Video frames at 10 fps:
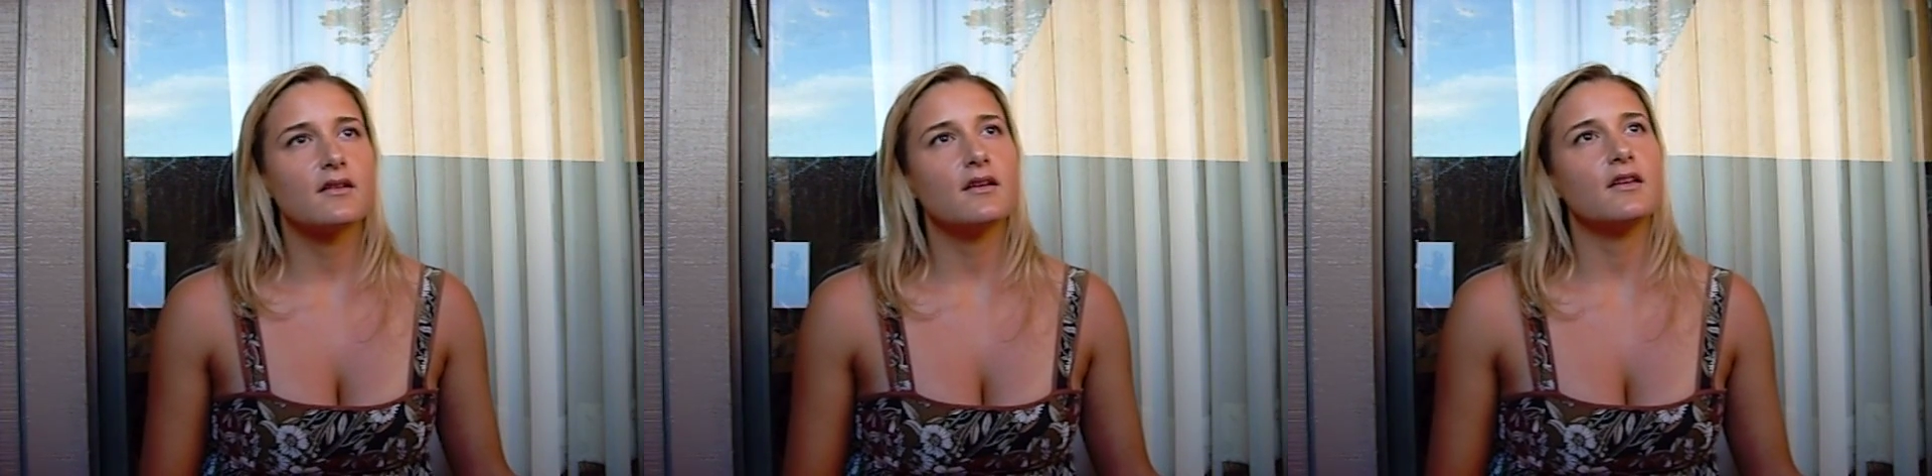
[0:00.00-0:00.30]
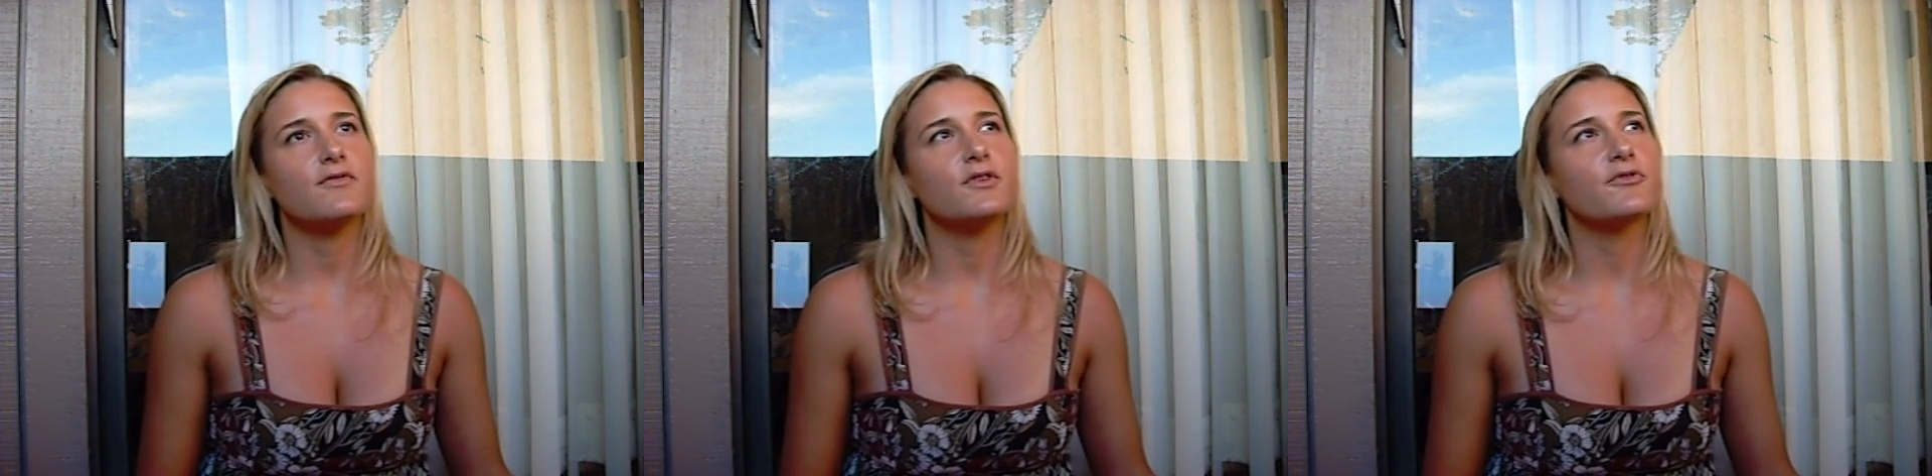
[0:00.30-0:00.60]

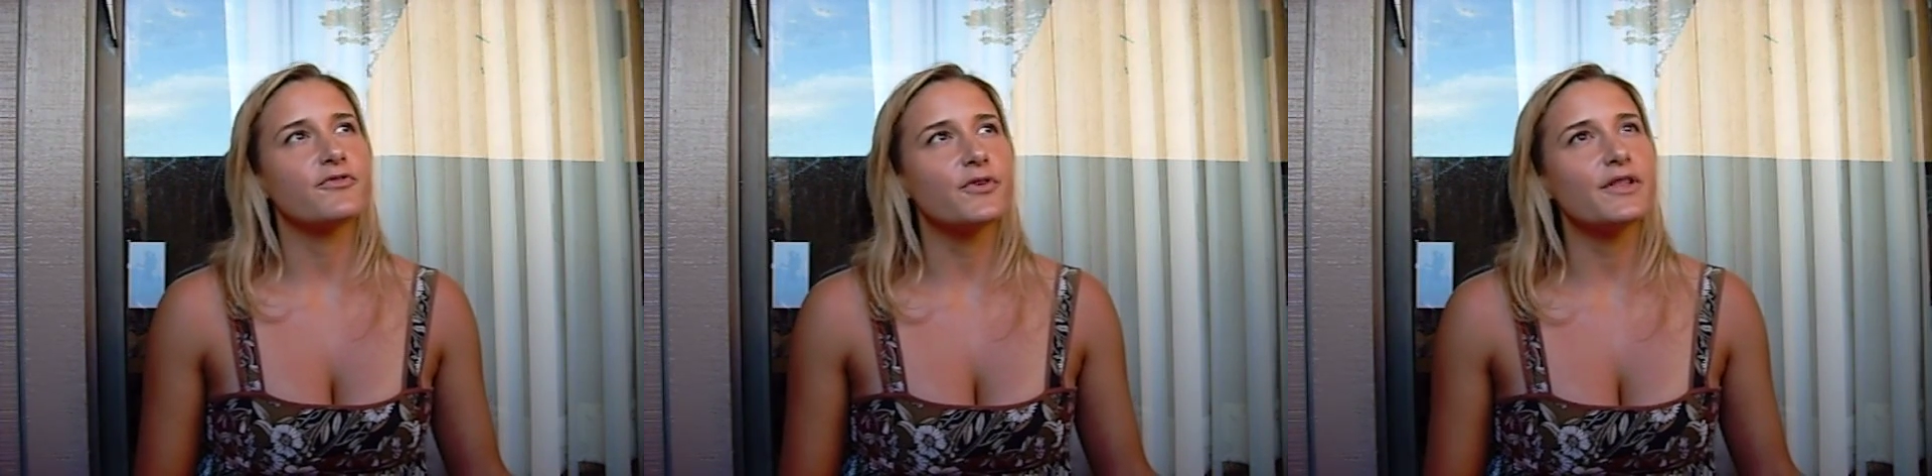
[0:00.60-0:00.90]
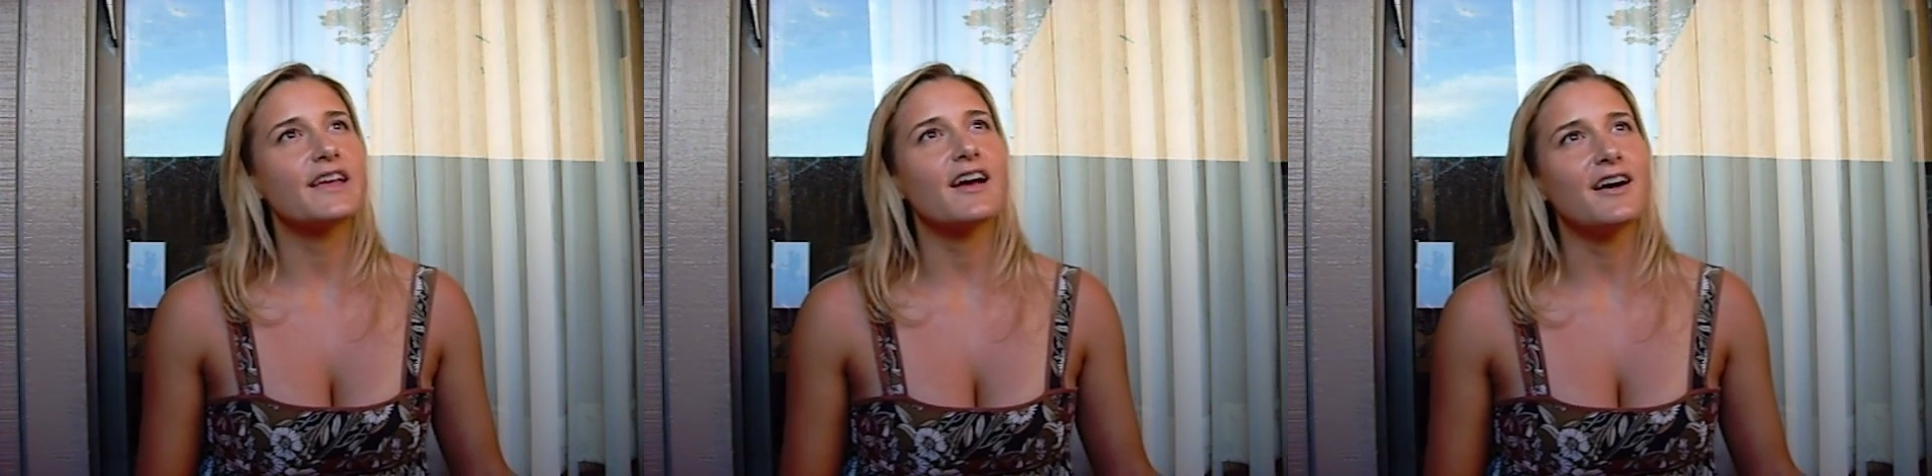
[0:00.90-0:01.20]
if you're
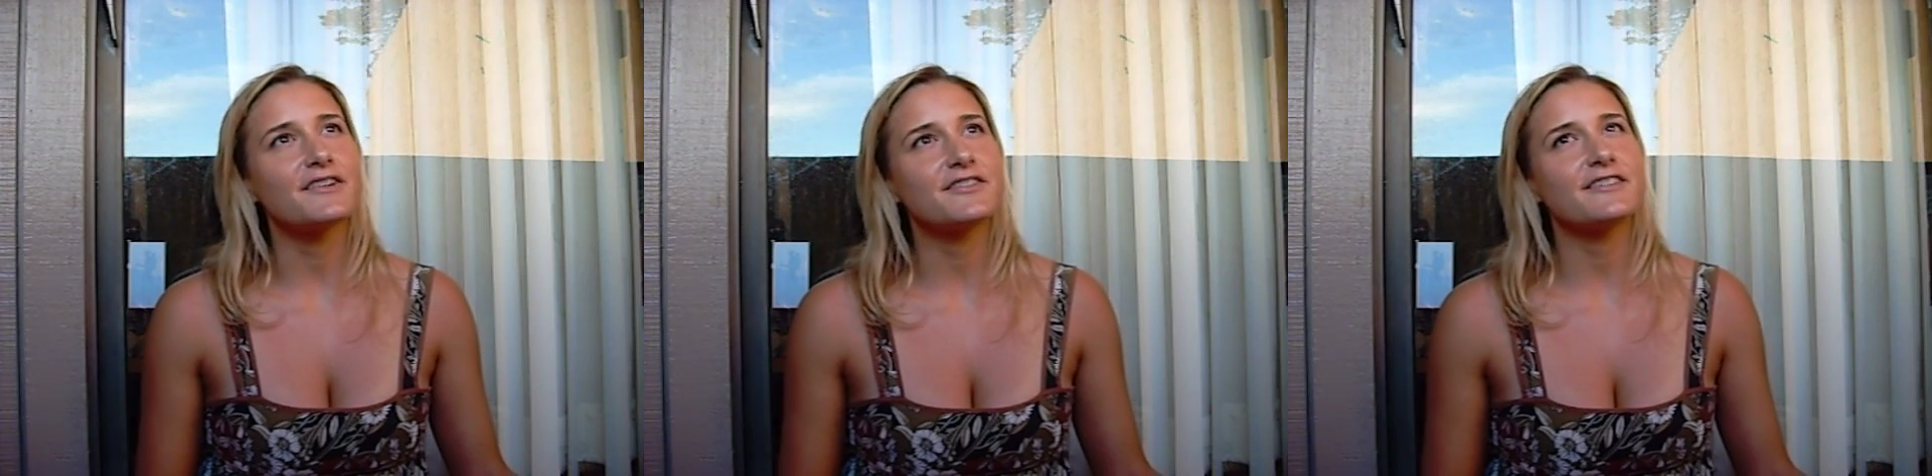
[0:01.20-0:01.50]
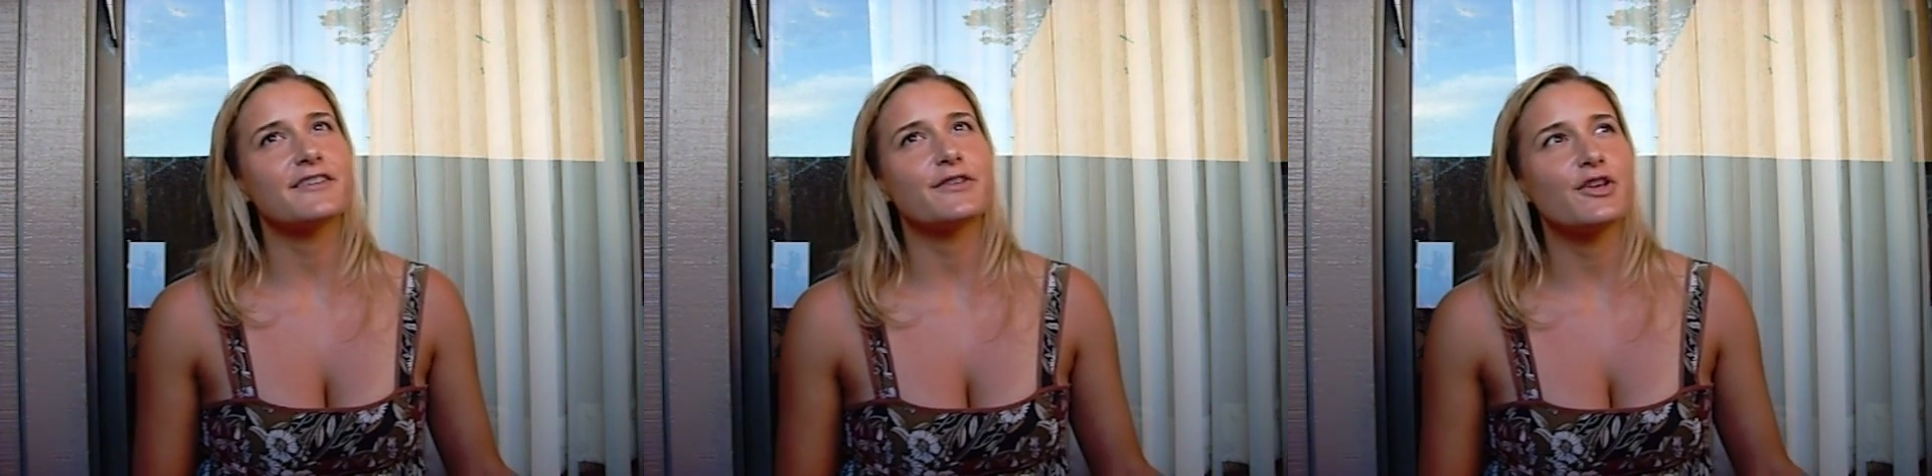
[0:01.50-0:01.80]
fully conscious
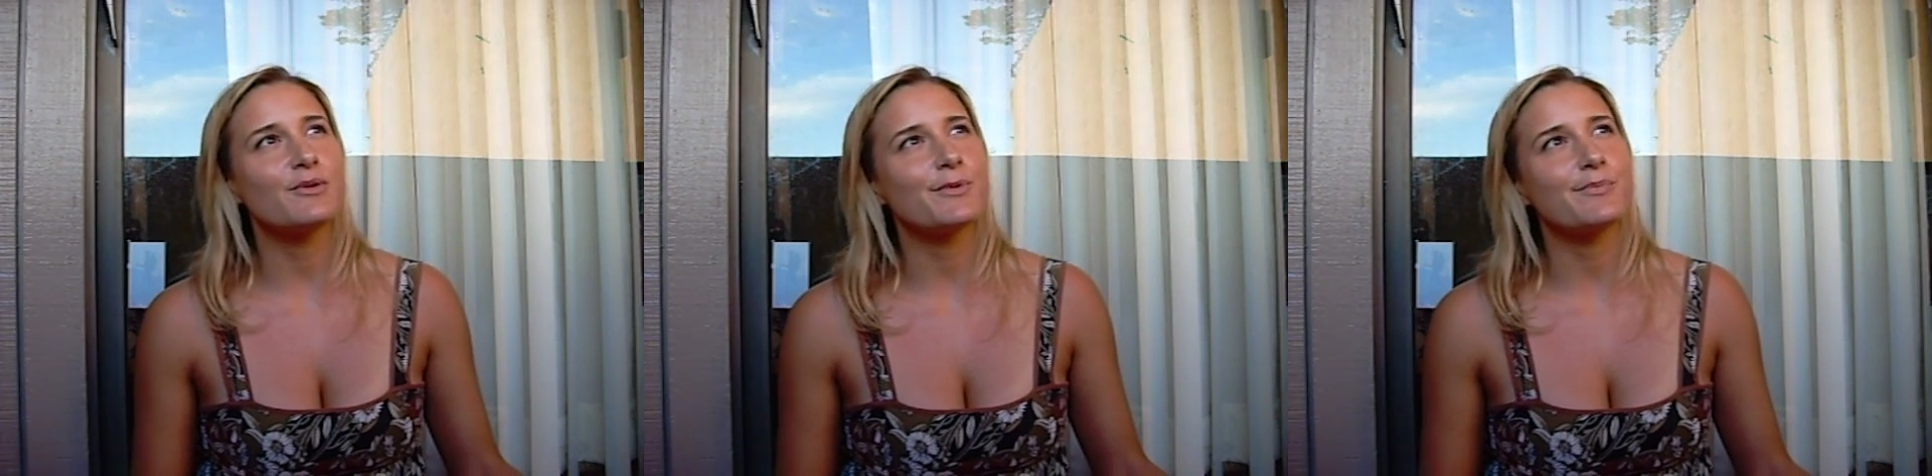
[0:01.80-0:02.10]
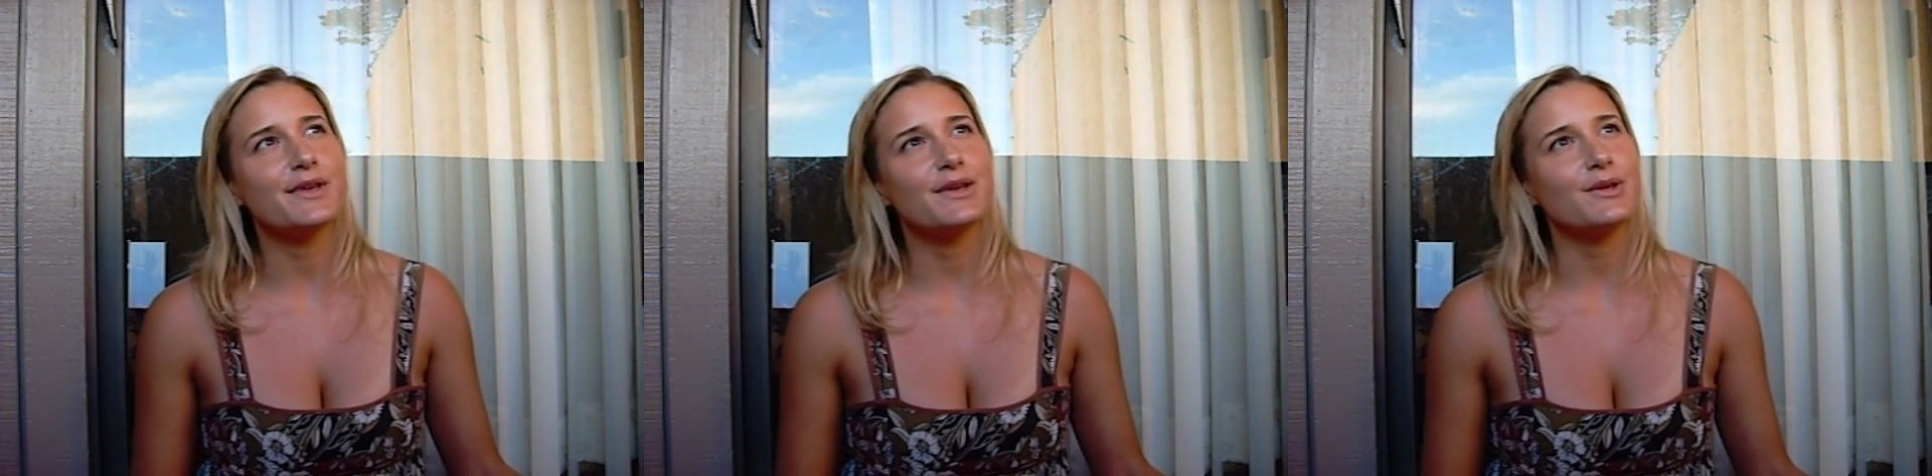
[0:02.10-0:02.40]
as a human
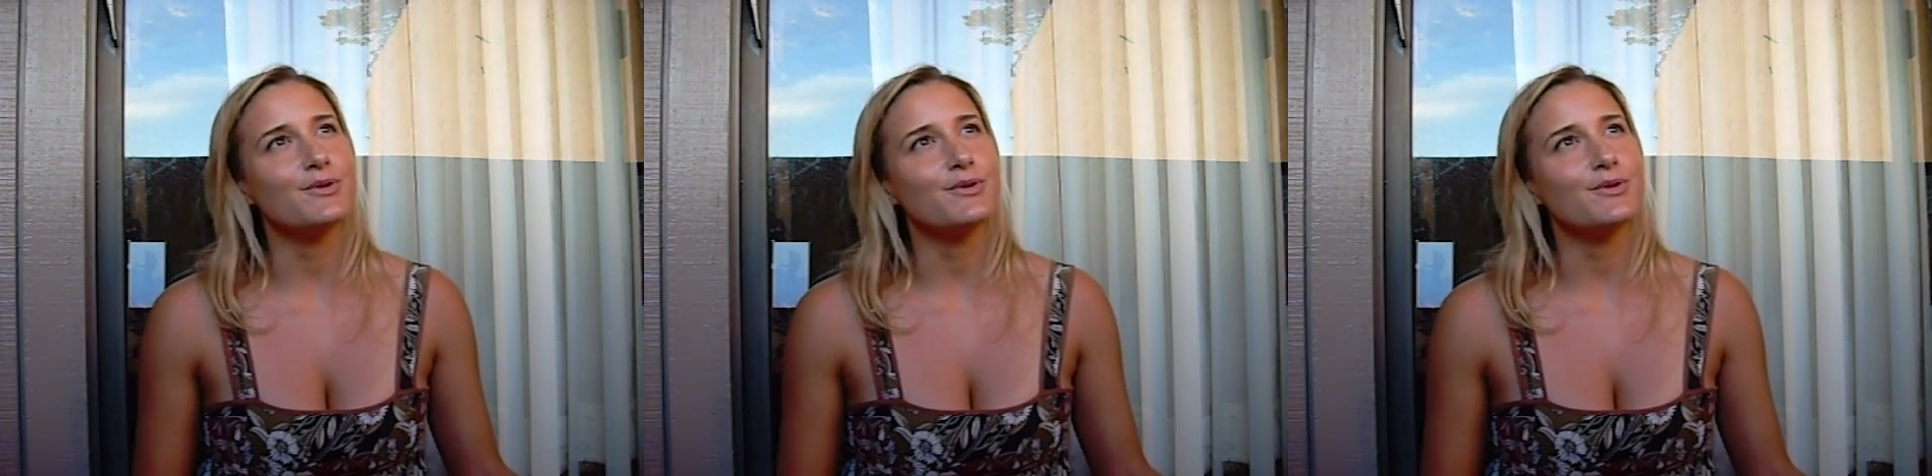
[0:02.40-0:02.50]
being,